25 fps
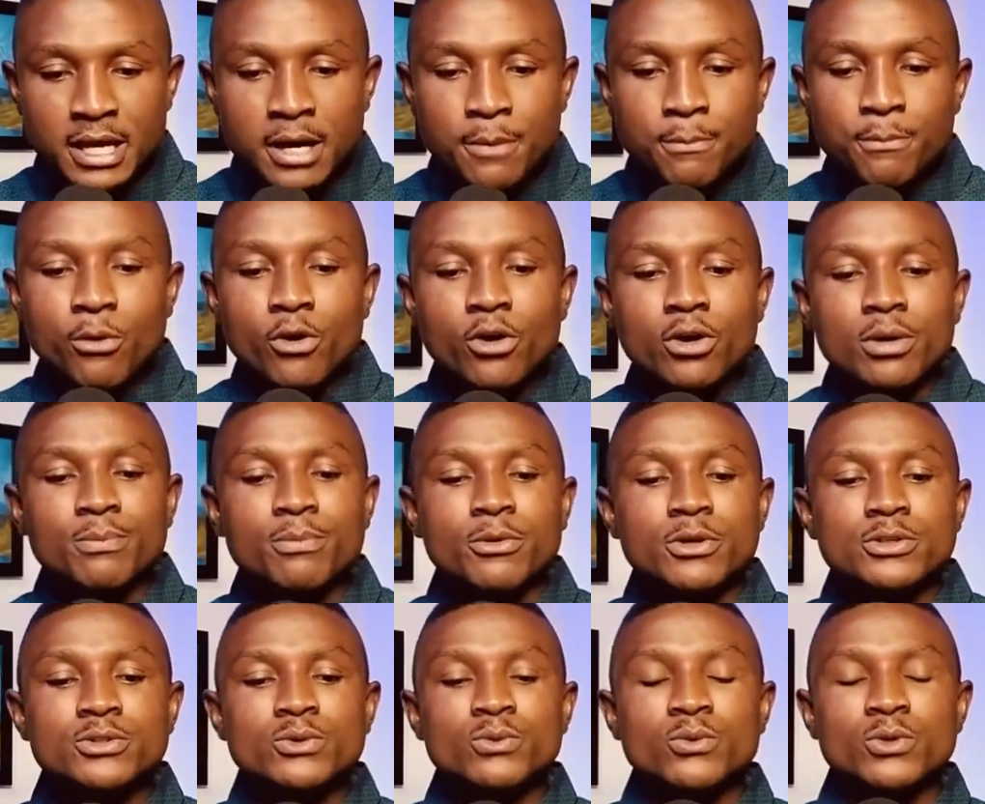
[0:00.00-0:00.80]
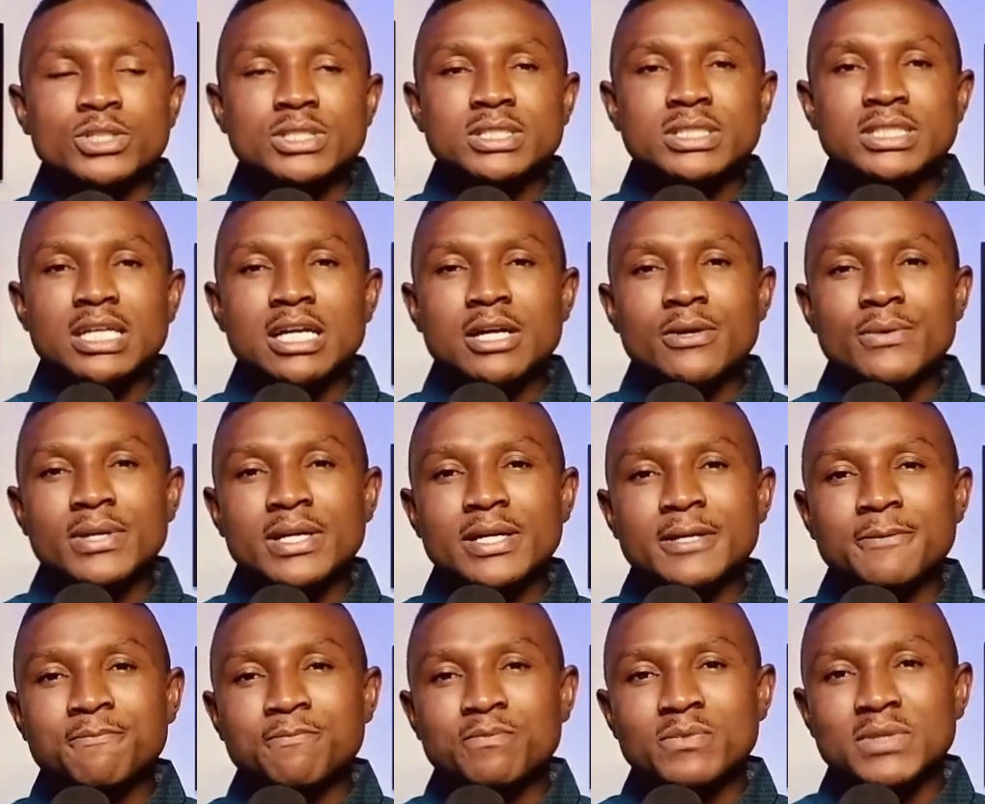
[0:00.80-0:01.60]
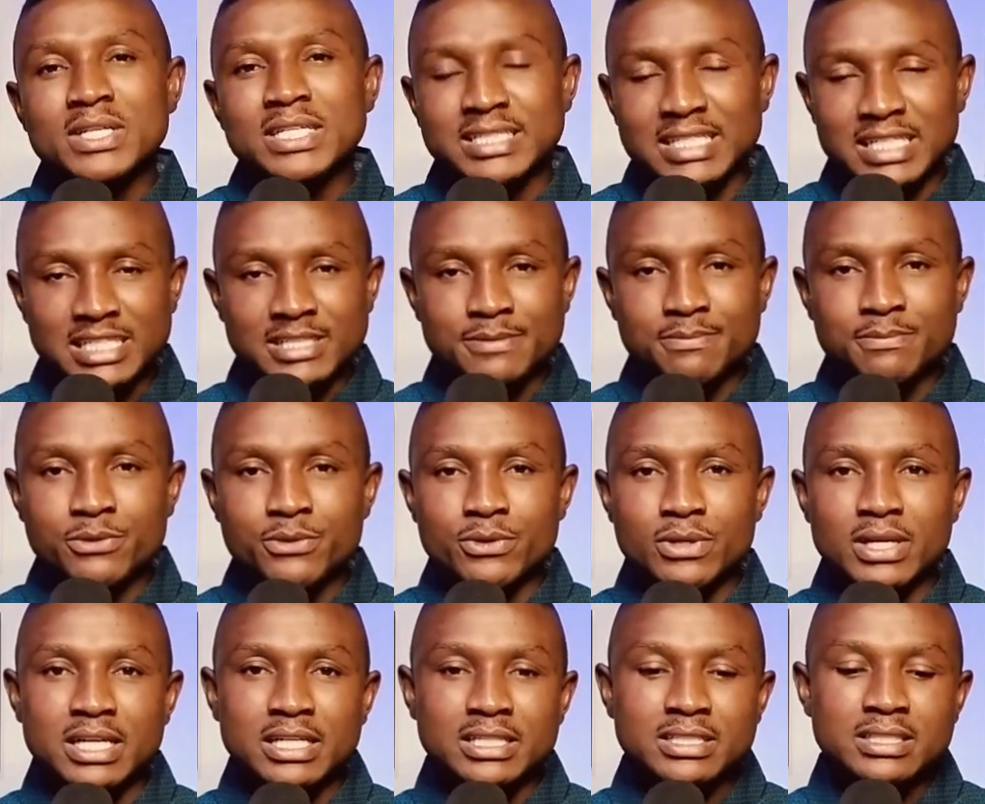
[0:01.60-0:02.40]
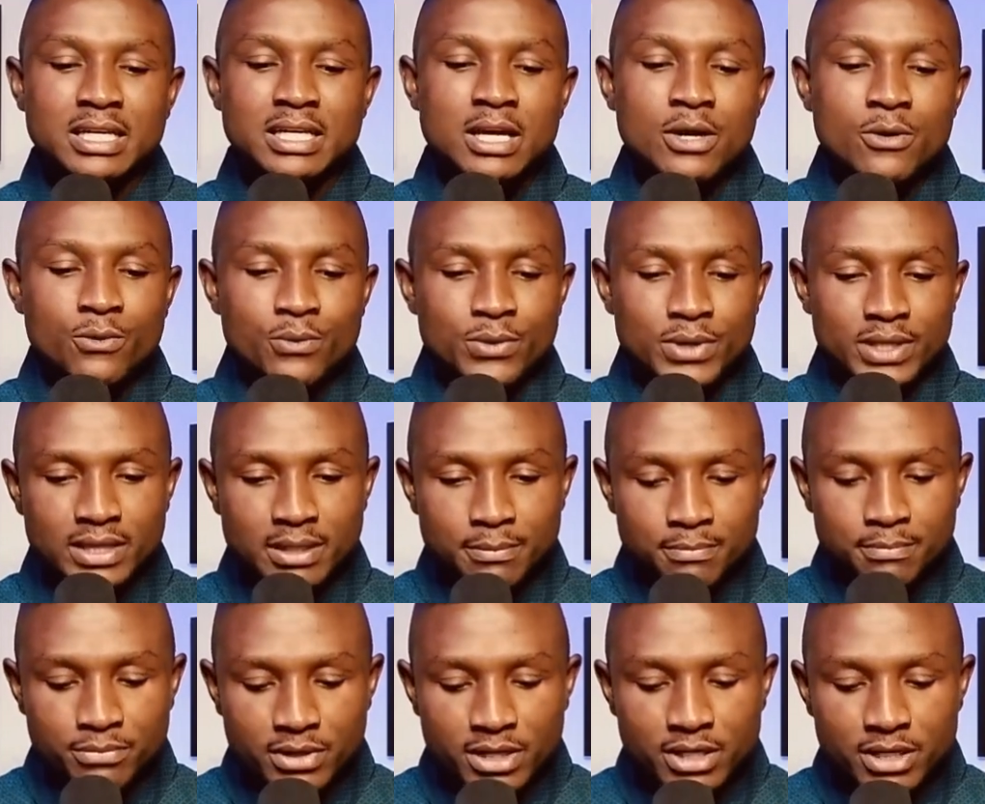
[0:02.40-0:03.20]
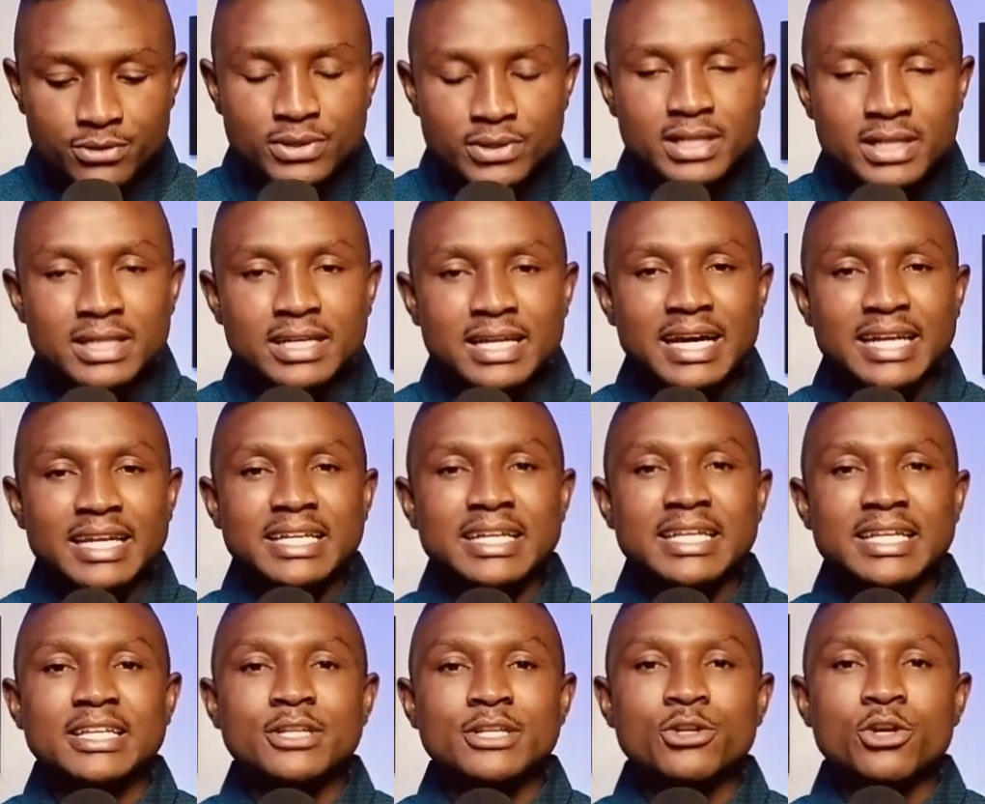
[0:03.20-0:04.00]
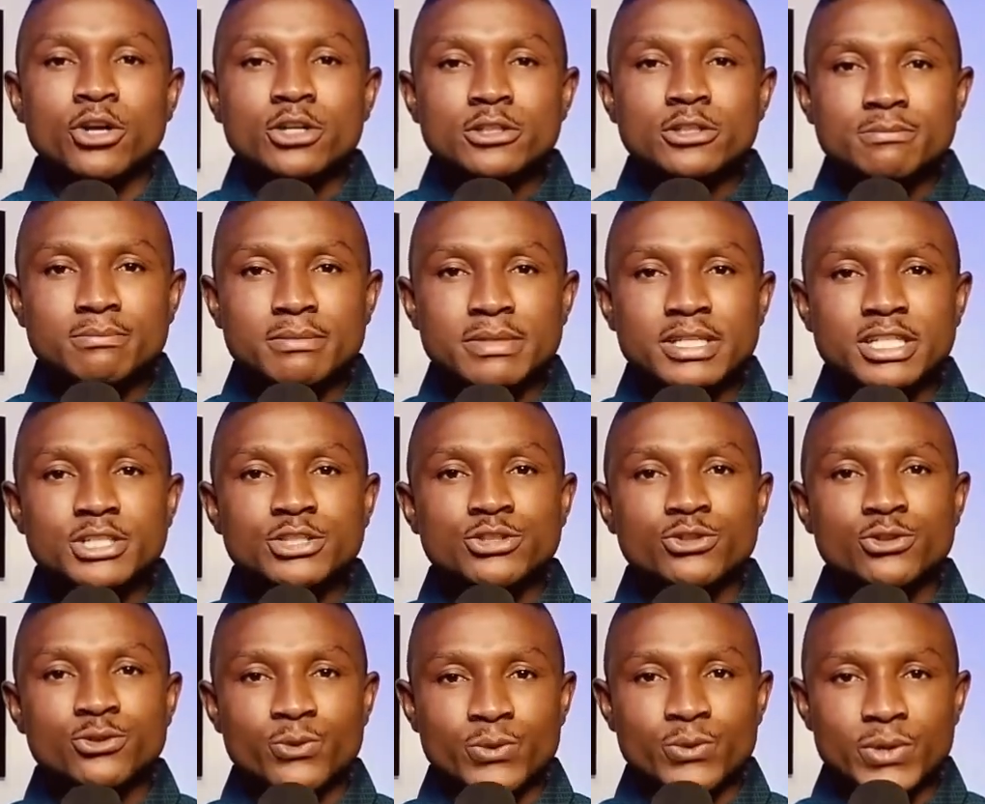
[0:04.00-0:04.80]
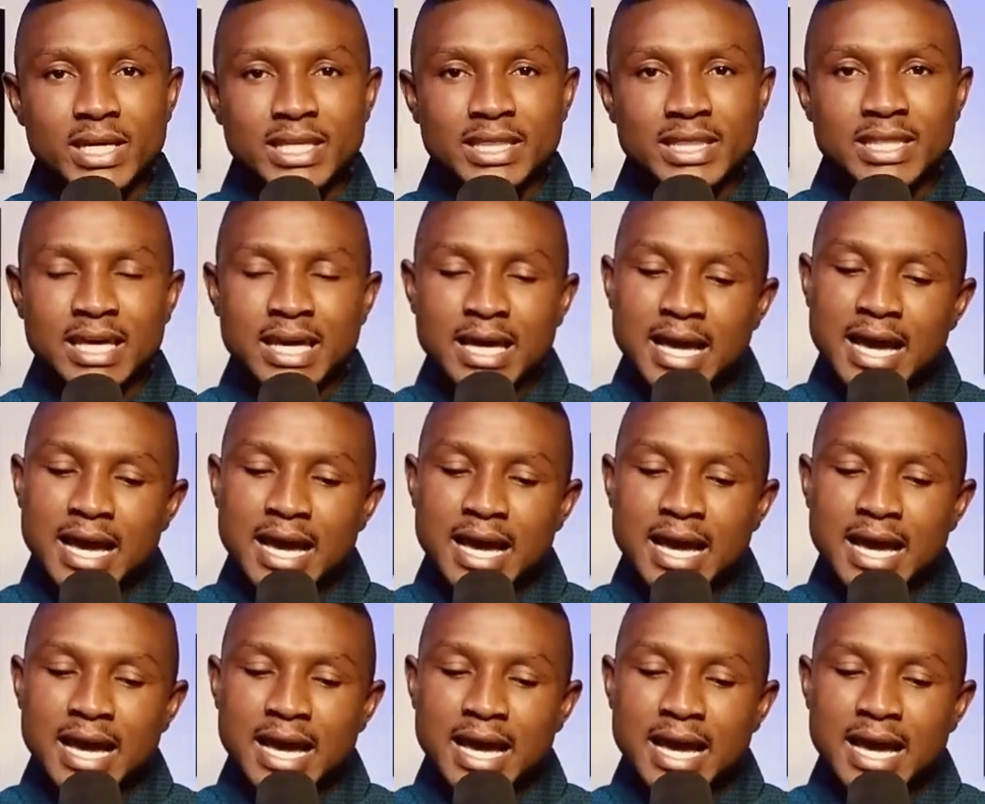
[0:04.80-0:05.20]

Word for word: Paul Apostle was sharing his experience with the brethren that he does ministry with.